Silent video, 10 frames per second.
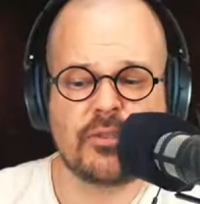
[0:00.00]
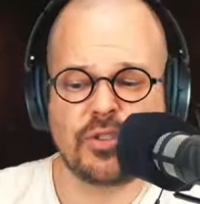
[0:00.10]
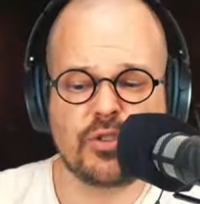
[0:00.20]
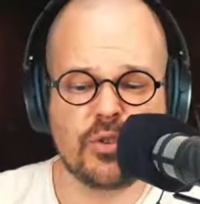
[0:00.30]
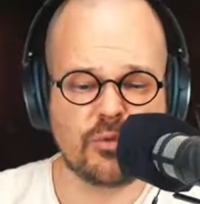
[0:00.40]
was
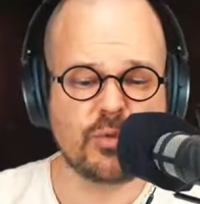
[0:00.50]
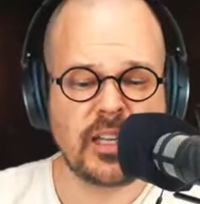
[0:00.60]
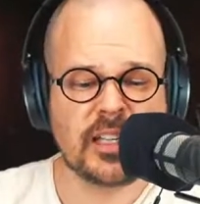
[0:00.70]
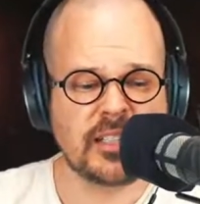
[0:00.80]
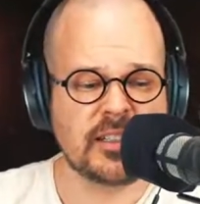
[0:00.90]
no
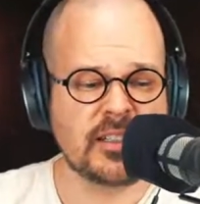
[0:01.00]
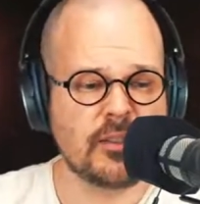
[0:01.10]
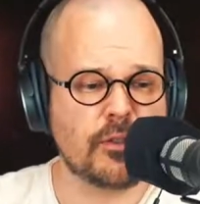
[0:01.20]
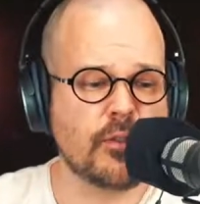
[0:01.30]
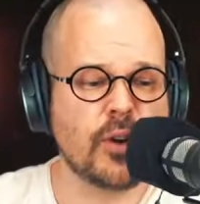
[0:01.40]
reason
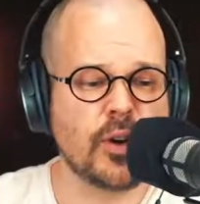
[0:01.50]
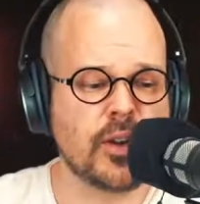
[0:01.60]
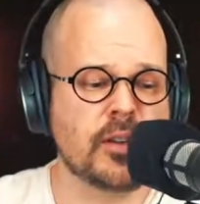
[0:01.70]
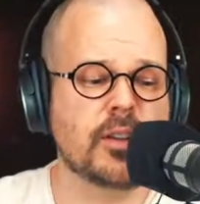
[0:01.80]
for